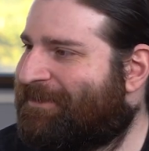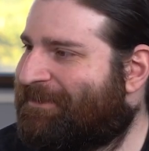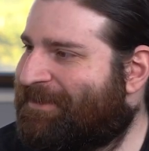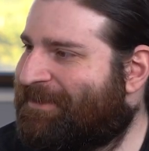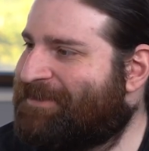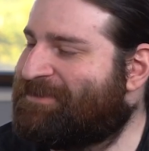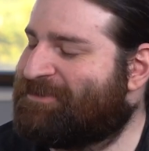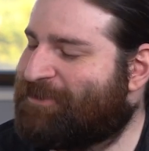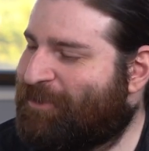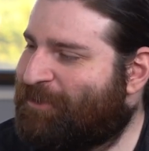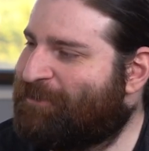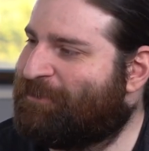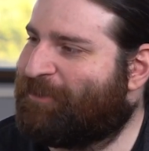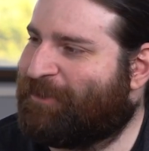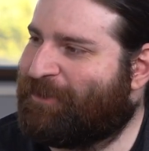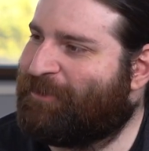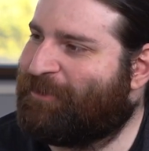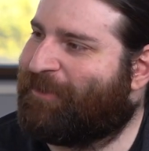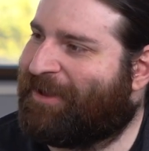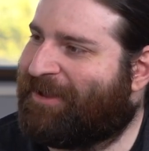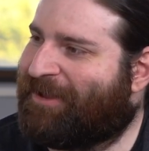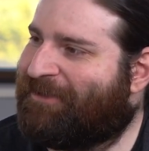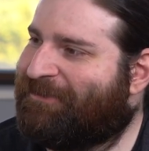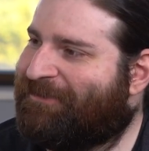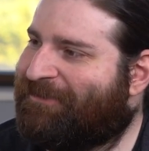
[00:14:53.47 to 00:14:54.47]
It's going pretty
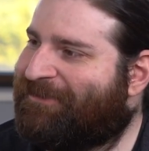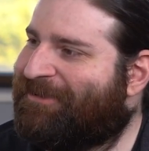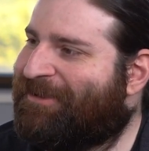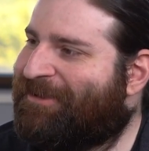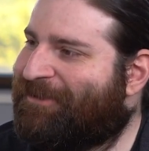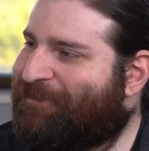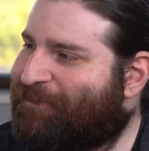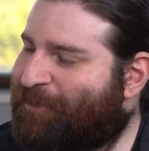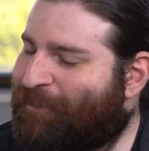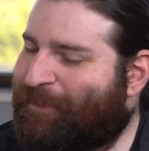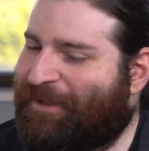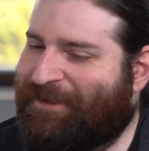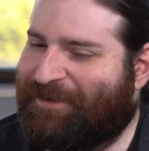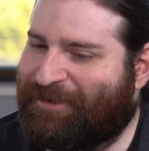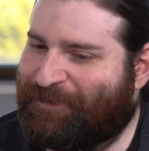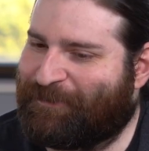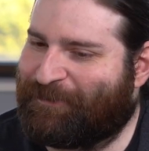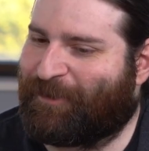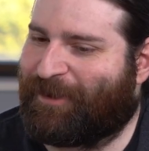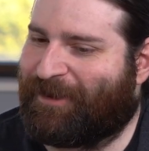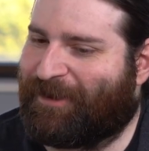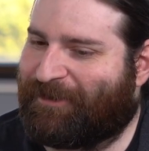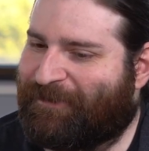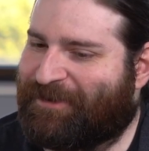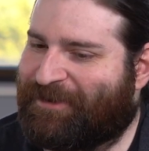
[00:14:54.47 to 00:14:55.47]
well. Yeah. We're making
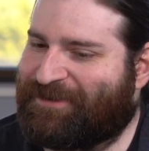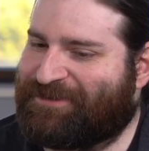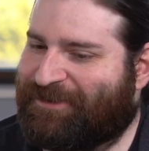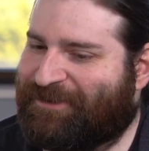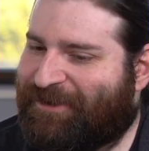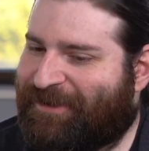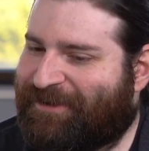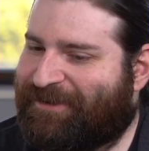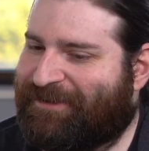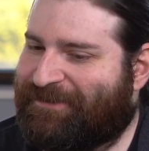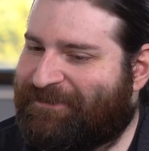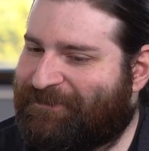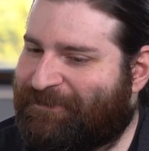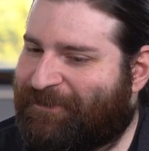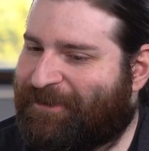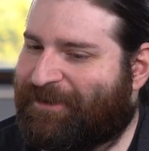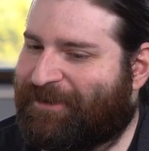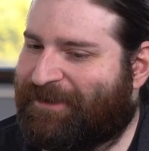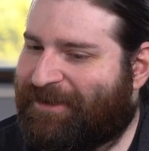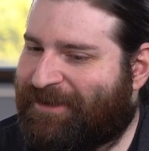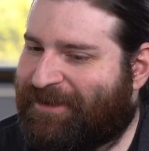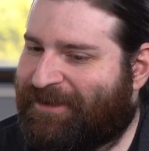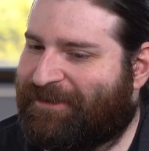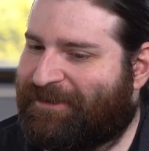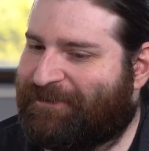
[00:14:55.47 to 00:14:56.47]
progress on it. We're
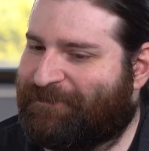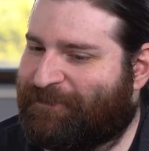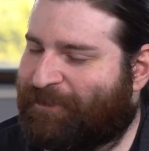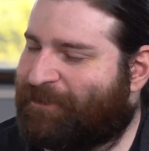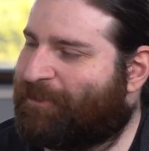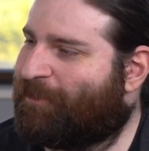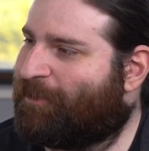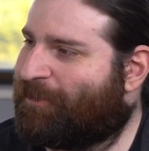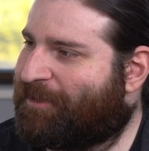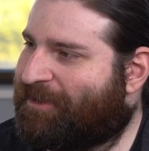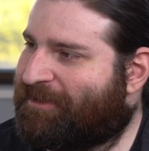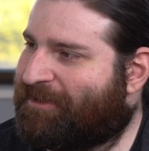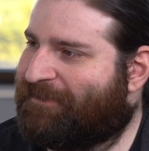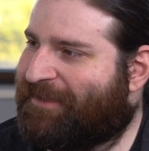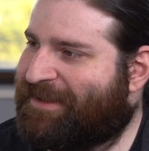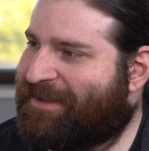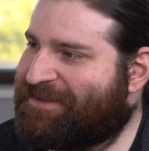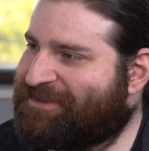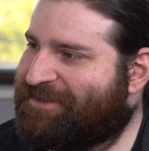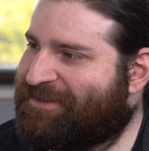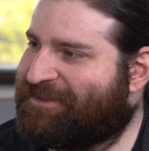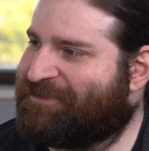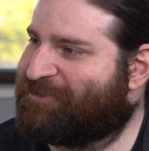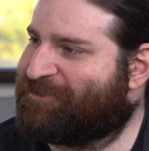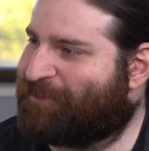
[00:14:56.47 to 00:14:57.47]
uh, recording
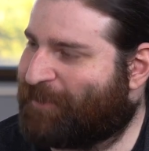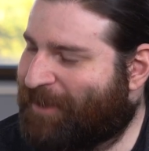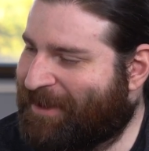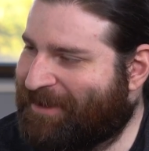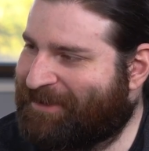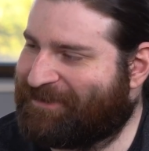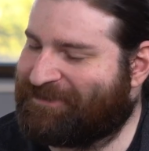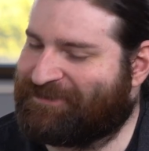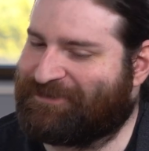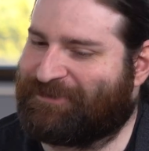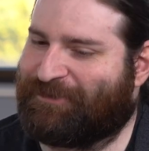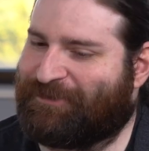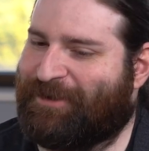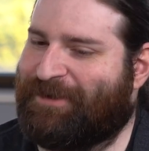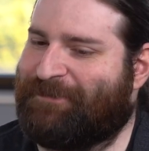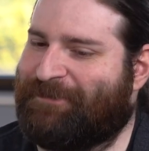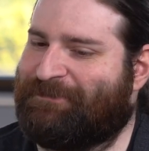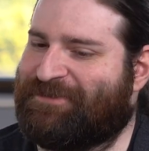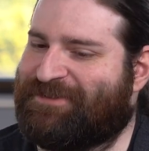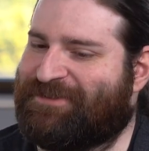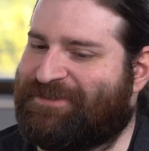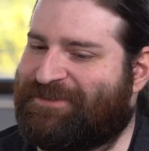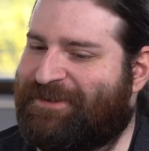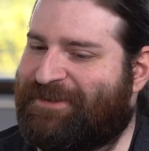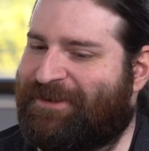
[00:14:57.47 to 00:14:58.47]
lessons, writing
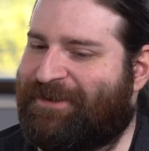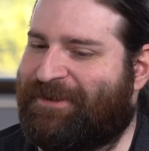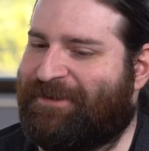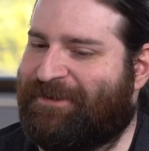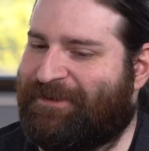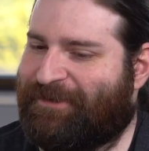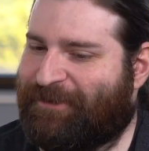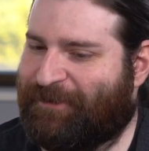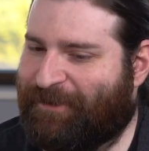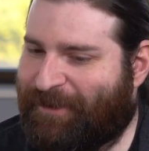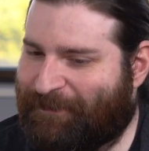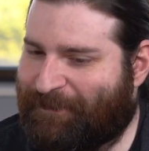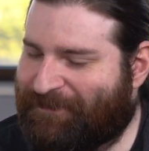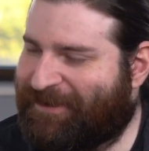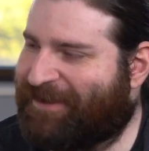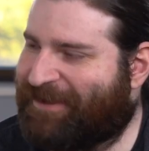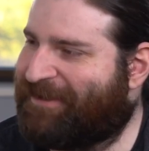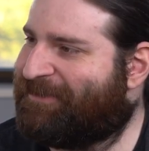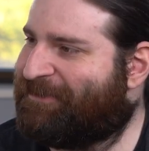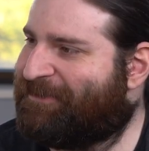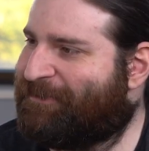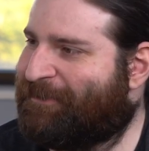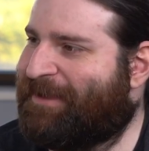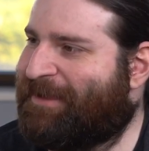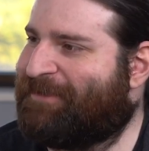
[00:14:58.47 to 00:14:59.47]
scripts, you know,
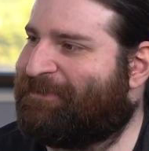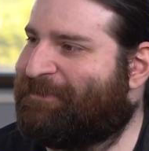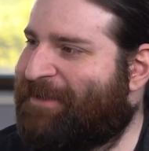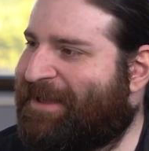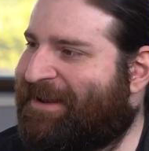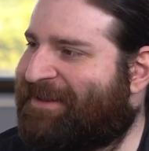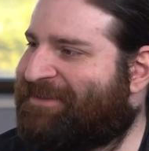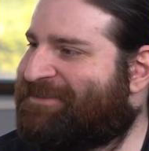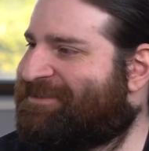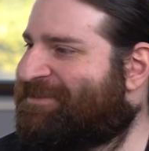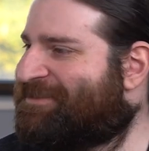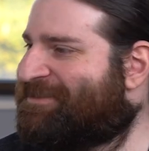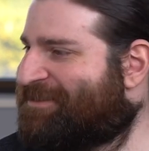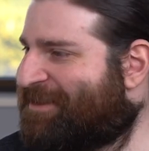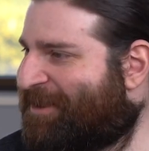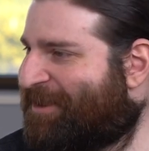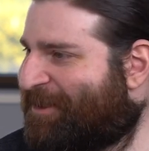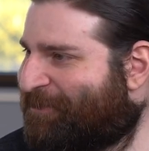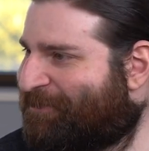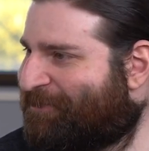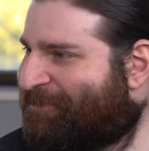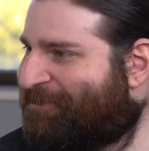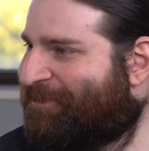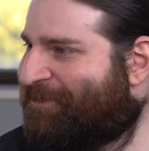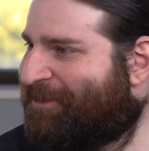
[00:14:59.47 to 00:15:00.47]
updating the mathematics
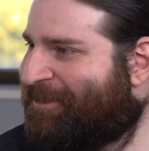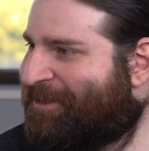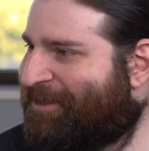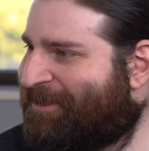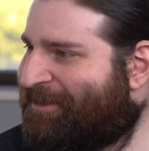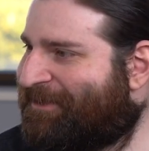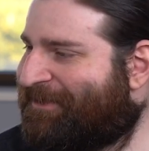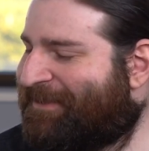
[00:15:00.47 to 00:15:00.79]
itself. Yeah.